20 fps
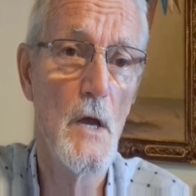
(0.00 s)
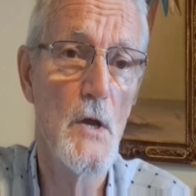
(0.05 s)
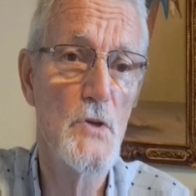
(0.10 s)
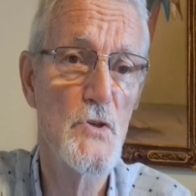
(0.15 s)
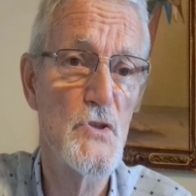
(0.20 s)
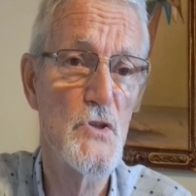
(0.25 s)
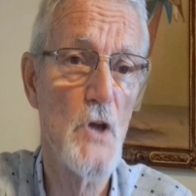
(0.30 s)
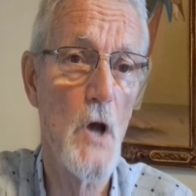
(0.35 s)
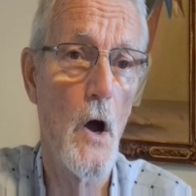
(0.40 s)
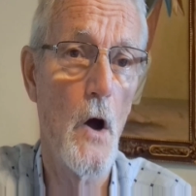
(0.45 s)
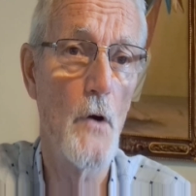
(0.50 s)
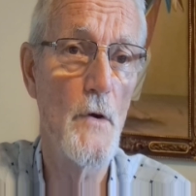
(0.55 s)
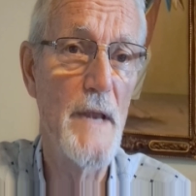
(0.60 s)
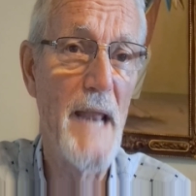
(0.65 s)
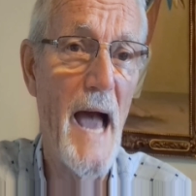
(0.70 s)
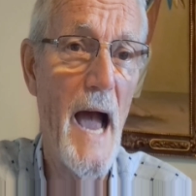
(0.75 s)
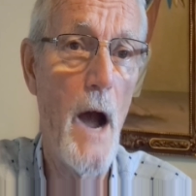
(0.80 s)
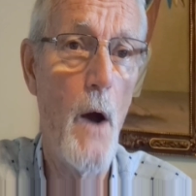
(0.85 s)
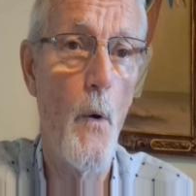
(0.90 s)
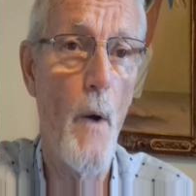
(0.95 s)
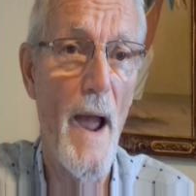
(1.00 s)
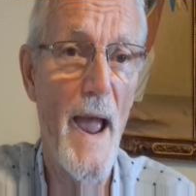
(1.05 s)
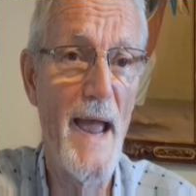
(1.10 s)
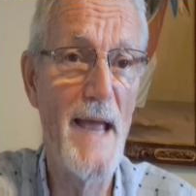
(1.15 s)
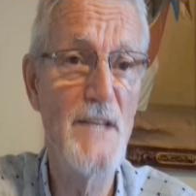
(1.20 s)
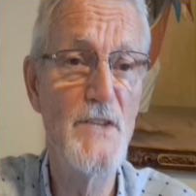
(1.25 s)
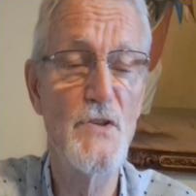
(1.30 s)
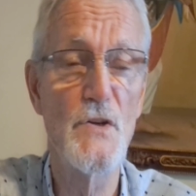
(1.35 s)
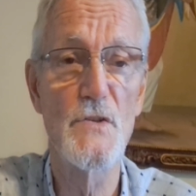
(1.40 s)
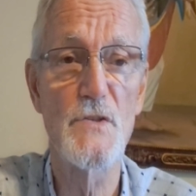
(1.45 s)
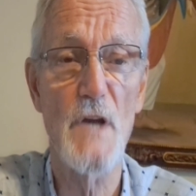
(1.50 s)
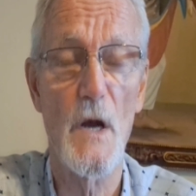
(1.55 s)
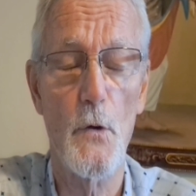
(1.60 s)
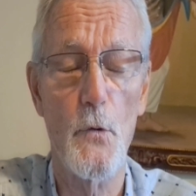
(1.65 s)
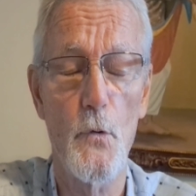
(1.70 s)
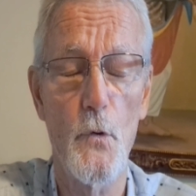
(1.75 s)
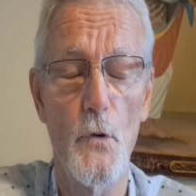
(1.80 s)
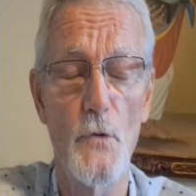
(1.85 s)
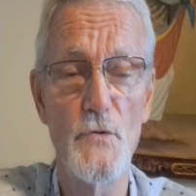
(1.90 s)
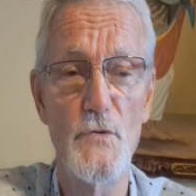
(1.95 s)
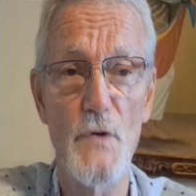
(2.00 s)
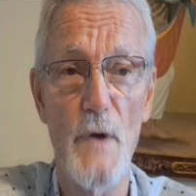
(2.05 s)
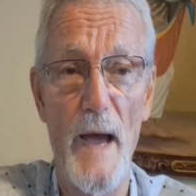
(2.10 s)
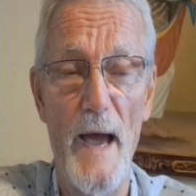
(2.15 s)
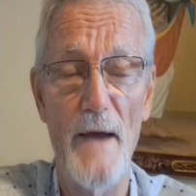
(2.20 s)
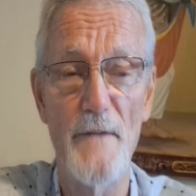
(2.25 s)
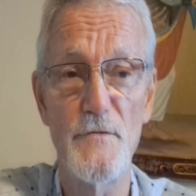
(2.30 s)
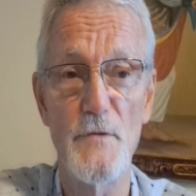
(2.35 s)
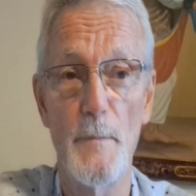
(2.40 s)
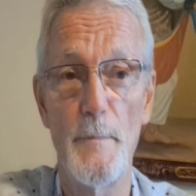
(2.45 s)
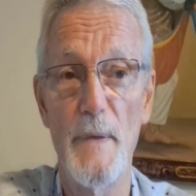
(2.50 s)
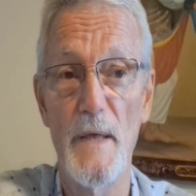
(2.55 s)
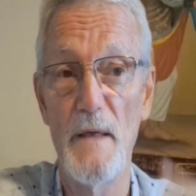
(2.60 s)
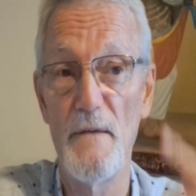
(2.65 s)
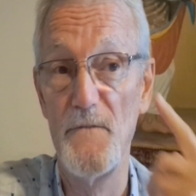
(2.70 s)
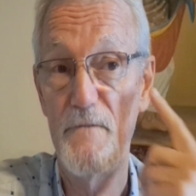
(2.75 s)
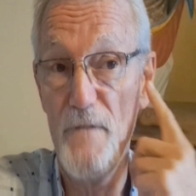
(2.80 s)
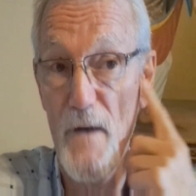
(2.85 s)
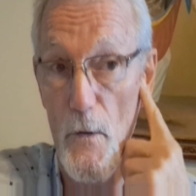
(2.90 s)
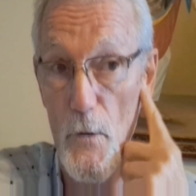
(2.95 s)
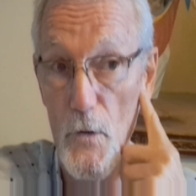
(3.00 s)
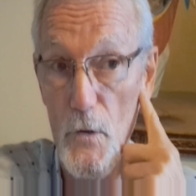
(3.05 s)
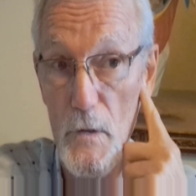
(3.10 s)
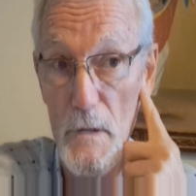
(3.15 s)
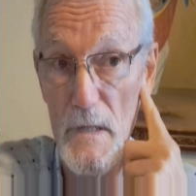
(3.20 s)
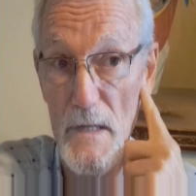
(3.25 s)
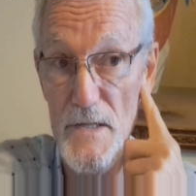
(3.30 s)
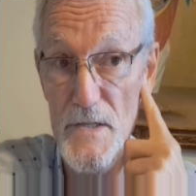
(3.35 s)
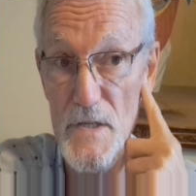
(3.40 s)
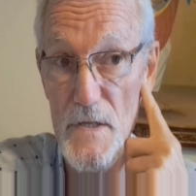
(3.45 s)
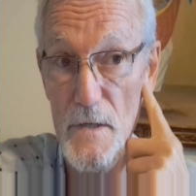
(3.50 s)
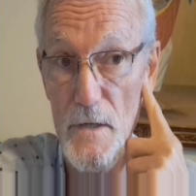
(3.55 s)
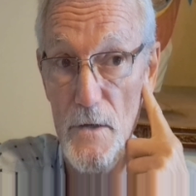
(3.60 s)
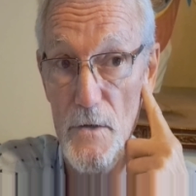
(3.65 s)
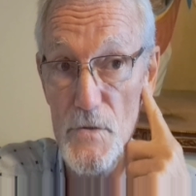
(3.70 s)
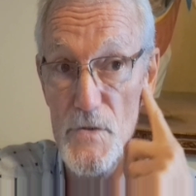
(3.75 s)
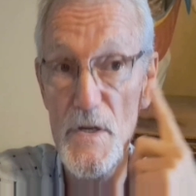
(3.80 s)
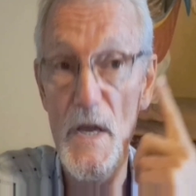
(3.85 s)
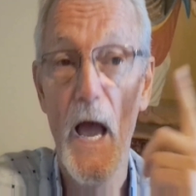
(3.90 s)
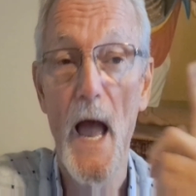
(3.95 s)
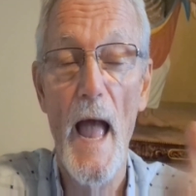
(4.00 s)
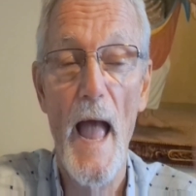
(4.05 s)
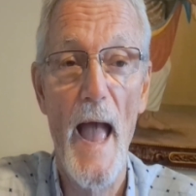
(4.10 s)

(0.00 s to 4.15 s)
So now agents are going to have to be very good listeners